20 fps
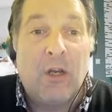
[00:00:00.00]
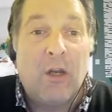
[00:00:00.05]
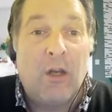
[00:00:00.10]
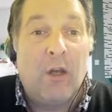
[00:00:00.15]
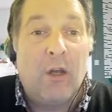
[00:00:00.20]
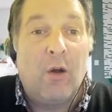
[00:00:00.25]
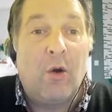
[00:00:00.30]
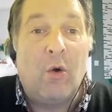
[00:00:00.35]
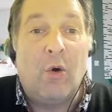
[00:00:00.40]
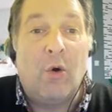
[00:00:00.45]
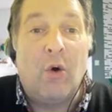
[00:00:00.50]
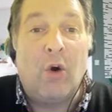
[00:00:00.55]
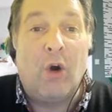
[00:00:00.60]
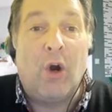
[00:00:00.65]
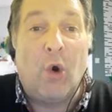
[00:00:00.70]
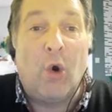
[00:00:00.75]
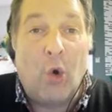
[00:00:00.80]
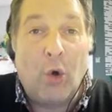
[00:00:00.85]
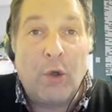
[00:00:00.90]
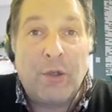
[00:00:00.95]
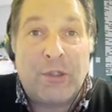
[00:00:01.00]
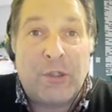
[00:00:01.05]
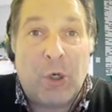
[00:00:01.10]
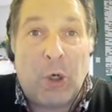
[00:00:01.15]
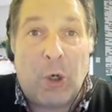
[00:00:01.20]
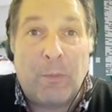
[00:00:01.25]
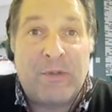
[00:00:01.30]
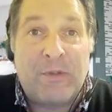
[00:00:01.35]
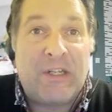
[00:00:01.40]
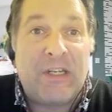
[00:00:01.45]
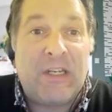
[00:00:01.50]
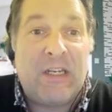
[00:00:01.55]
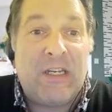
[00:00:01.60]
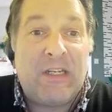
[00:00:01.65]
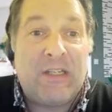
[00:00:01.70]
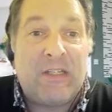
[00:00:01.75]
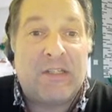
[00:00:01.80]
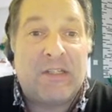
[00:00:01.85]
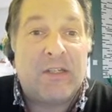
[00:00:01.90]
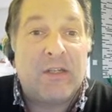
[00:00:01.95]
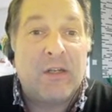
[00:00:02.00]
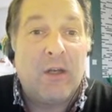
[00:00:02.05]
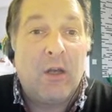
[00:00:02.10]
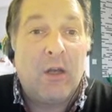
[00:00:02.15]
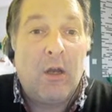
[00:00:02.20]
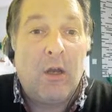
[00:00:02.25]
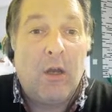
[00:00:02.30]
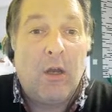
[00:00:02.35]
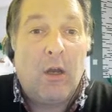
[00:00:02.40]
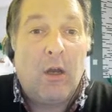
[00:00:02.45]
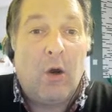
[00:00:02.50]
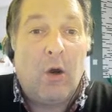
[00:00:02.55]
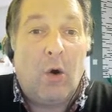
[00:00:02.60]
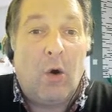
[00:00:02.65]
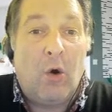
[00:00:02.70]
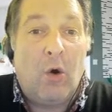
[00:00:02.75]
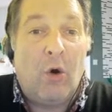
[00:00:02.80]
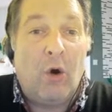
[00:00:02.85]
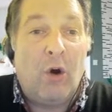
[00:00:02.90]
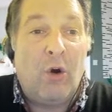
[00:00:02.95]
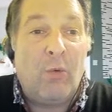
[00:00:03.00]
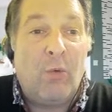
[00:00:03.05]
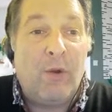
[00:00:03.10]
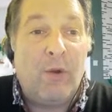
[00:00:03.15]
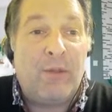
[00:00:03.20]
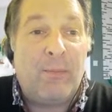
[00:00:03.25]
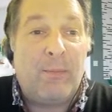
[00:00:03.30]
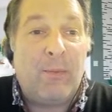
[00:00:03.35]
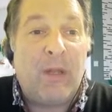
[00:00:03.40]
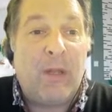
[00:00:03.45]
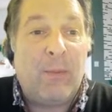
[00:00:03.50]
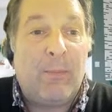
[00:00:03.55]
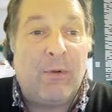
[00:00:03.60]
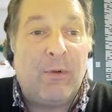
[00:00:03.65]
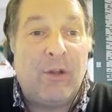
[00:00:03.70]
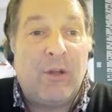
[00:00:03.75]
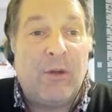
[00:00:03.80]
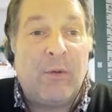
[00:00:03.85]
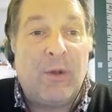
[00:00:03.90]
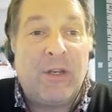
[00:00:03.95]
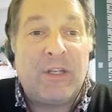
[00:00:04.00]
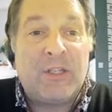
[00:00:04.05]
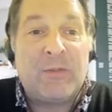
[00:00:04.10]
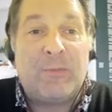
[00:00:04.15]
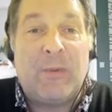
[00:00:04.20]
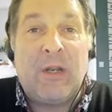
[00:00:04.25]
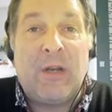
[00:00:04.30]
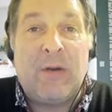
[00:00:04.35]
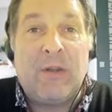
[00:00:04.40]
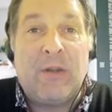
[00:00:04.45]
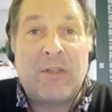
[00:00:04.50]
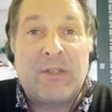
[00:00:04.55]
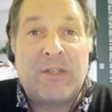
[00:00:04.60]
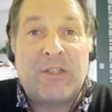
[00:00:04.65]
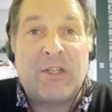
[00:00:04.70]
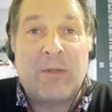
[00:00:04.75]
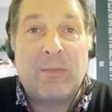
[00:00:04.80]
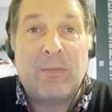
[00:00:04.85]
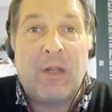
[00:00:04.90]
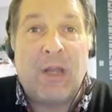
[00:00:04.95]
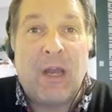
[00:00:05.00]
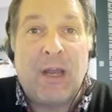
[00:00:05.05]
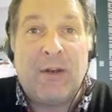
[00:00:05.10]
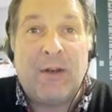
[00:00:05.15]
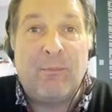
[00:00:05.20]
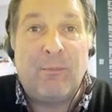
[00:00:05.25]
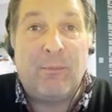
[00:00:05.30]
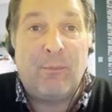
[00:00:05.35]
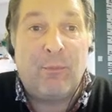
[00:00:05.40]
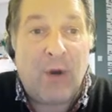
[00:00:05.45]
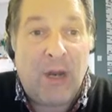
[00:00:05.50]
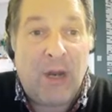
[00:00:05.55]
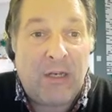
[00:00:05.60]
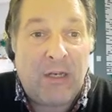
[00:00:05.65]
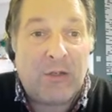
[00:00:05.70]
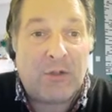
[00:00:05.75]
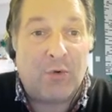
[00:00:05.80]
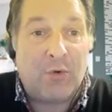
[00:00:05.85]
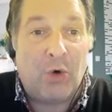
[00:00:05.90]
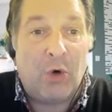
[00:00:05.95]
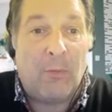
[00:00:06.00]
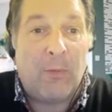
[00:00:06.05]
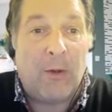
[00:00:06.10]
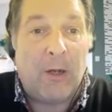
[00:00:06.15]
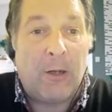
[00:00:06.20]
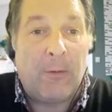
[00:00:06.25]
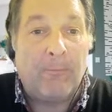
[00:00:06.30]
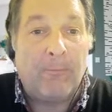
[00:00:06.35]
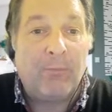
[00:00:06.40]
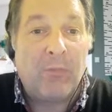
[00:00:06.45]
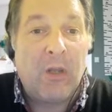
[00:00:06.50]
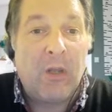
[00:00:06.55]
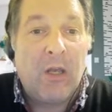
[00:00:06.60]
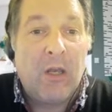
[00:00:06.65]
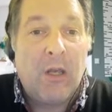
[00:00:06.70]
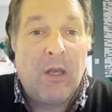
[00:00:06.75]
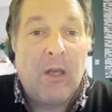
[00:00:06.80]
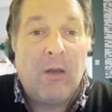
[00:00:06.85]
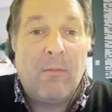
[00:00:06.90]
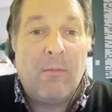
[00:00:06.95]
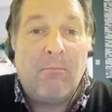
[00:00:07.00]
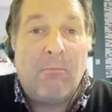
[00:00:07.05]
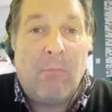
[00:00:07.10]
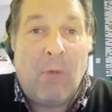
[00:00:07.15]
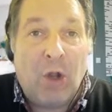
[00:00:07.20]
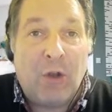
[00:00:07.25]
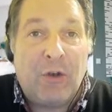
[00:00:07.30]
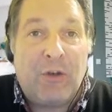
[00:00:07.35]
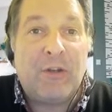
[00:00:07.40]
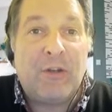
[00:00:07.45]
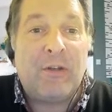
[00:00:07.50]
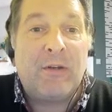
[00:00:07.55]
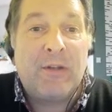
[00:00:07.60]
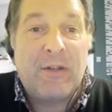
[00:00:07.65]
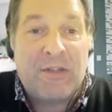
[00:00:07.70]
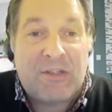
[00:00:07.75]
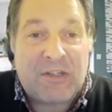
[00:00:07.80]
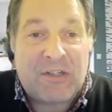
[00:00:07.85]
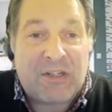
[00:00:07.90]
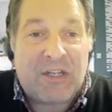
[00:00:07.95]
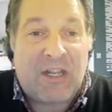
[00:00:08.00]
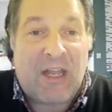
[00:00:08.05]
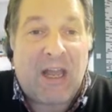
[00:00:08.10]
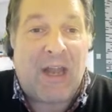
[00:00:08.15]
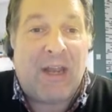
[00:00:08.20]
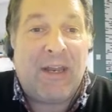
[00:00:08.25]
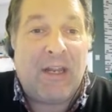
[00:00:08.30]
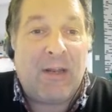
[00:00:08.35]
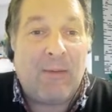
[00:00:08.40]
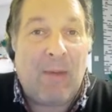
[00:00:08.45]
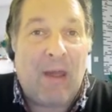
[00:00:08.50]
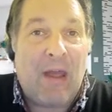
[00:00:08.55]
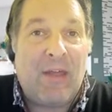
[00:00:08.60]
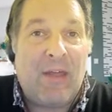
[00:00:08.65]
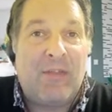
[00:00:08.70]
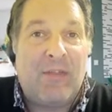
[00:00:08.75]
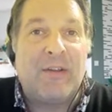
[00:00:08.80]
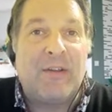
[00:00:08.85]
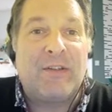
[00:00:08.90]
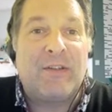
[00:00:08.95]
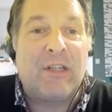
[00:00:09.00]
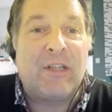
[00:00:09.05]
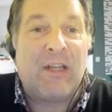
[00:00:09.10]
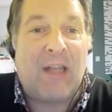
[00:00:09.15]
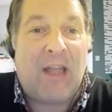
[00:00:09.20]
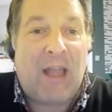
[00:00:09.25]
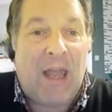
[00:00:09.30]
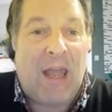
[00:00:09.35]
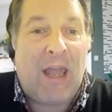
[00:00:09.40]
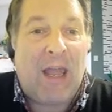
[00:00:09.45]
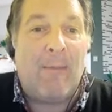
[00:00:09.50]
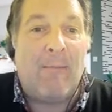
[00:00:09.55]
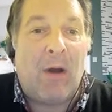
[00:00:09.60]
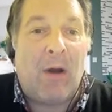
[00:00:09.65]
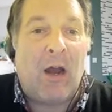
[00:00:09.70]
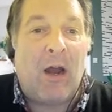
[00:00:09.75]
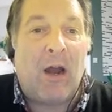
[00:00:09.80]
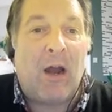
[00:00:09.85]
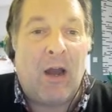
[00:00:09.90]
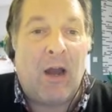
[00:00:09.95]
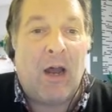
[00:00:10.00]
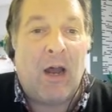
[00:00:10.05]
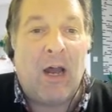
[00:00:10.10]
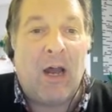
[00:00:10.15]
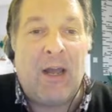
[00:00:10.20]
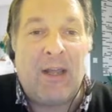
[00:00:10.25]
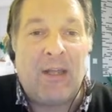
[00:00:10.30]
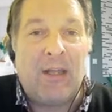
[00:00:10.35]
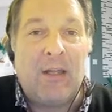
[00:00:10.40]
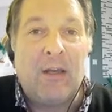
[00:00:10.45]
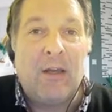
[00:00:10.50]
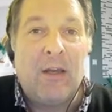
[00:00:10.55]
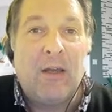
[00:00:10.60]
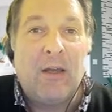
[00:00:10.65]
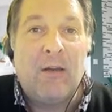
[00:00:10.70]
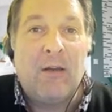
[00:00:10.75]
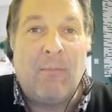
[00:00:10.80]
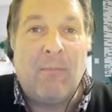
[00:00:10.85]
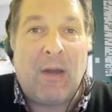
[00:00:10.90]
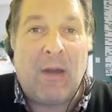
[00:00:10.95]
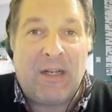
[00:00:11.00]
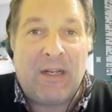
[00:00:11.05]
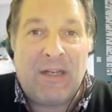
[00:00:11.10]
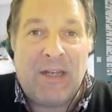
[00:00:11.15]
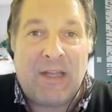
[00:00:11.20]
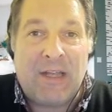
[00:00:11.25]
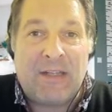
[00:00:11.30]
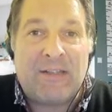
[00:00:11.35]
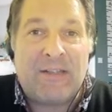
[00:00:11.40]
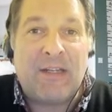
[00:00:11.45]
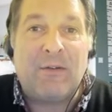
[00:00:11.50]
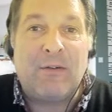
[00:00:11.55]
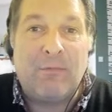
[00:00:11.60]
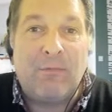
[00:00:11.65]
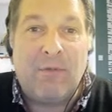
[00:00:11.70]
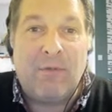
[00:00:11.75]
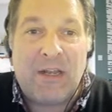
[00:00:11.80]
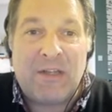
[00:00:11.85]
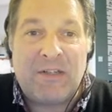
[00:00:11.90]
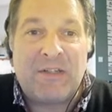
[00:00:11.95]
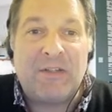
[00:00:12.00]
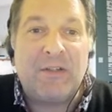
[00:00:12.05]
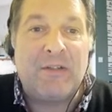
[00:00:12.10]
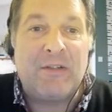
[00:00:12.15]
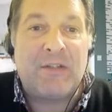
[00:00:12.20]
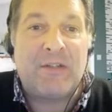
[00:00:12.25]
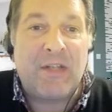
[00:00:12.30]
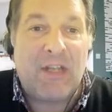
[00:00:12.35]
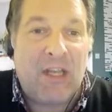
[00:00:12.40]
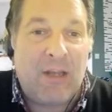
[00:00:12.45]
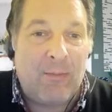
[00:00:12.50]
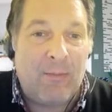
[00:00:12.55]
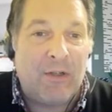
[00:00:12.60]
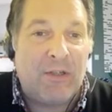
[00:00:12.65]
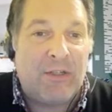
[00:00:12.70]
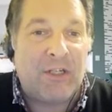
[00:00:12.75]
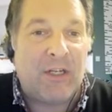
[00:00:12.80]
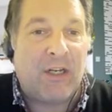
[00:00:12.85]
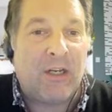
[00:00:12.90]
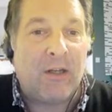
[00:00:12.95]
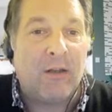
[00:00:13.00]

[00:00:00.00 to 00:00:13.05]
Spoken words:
or autopsies, or with people who had experienced some kind of brain trauma. Modern scanning methods like MRI, magnetic resonance imaging,